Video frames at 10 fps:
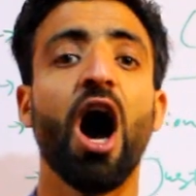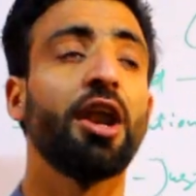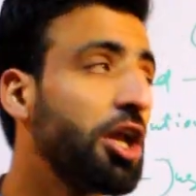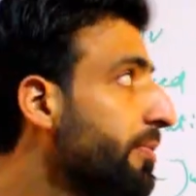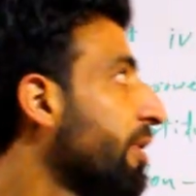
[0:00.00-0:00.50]

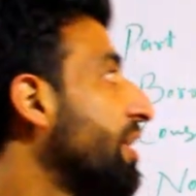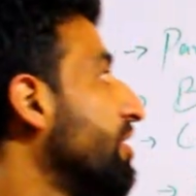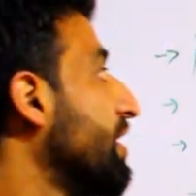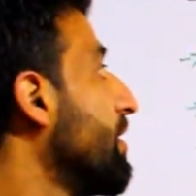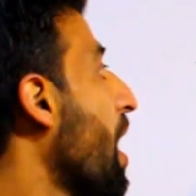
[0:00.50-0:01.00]
are
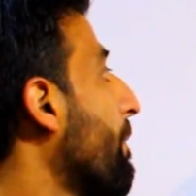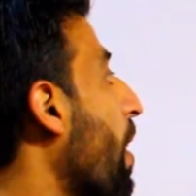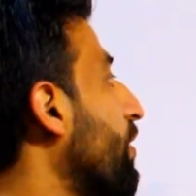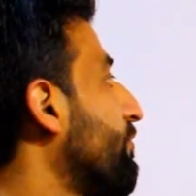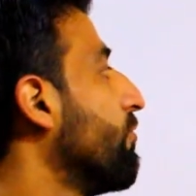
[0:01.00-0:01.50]
enumerated in
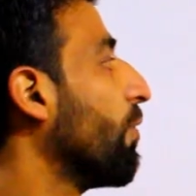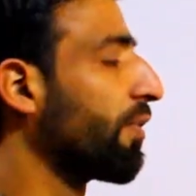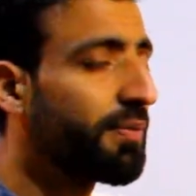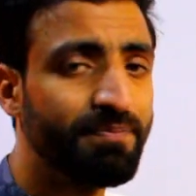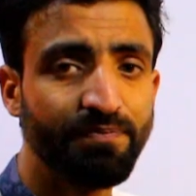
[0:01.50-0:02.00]
part 4.